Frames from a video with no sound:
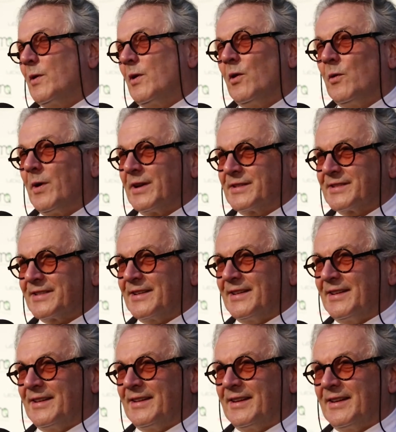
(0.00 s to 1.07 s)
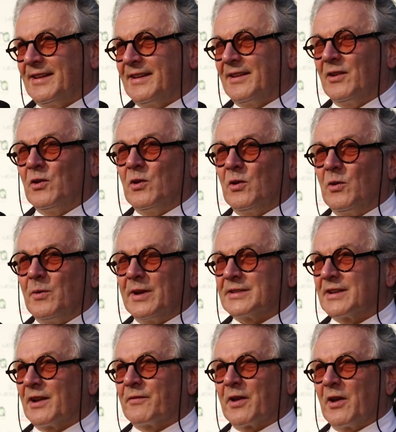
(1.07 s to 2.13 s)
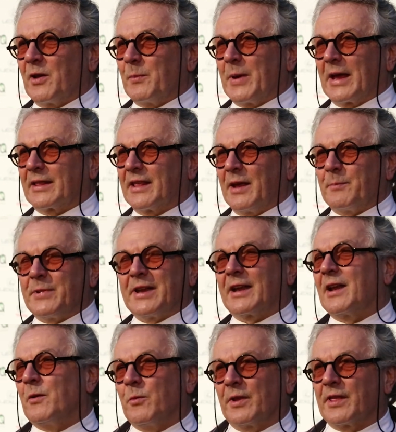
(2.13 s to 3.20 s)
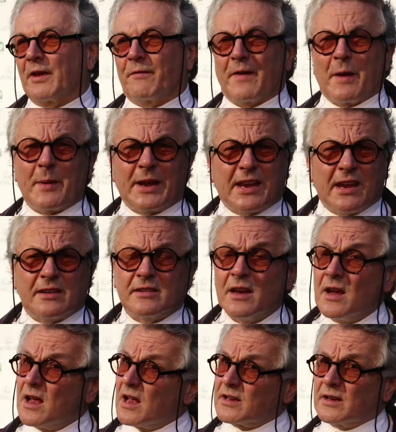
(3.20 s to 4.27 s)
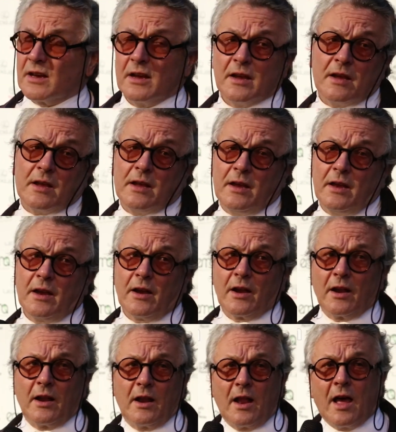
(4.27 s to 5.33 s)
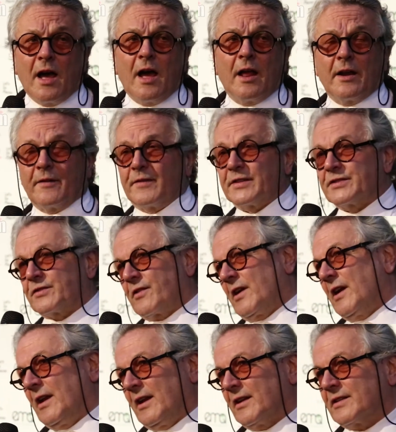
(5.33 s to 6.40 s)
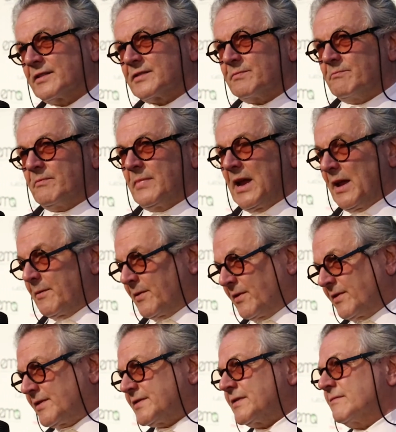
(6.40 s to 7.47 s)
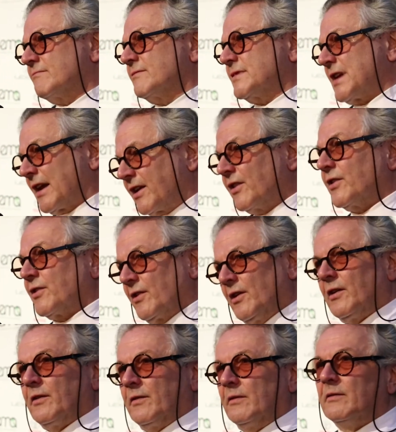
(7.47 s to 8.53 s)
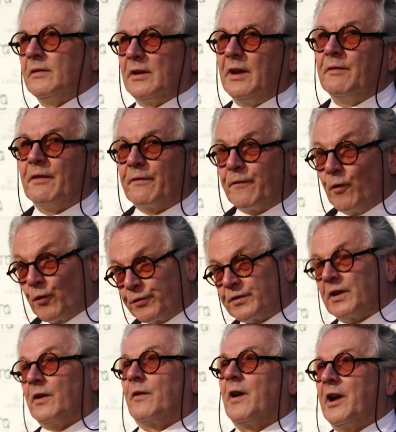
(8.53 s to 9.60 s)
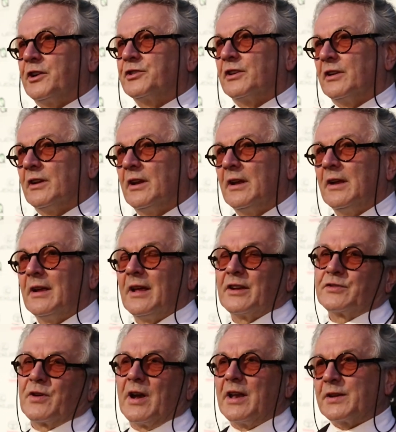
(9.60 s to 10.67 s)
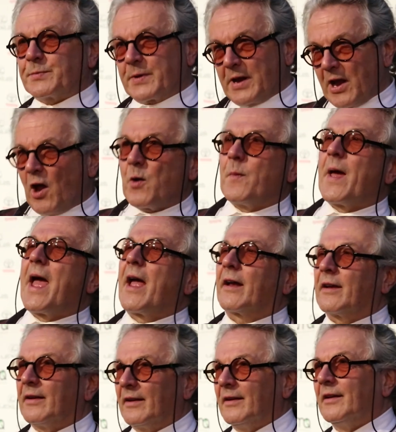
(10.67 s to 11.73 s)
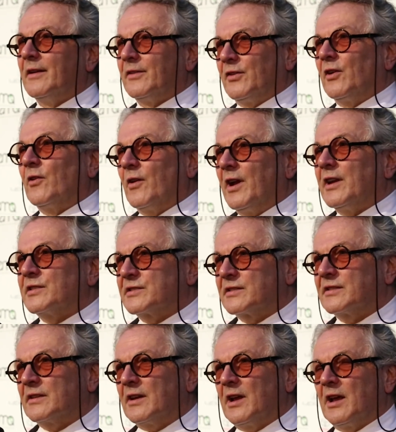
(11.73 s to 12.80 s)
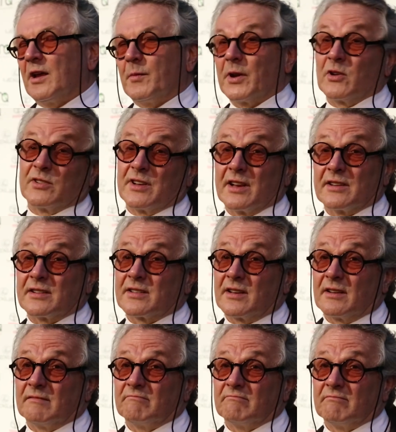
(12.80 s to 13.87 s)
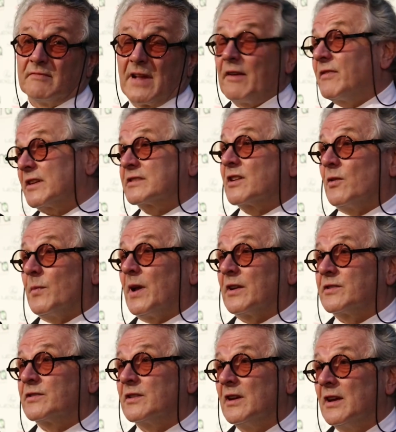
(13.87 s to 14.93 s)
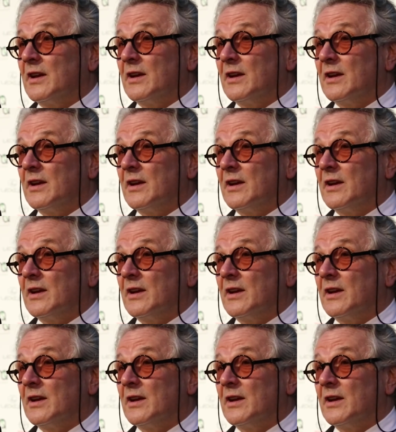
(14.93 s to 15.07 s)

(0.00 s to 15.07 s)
always love going back there, particularly with our family. Kids, a lot of Australians, second, third, even fourth generation Australians go back to Greece because they just love it so much.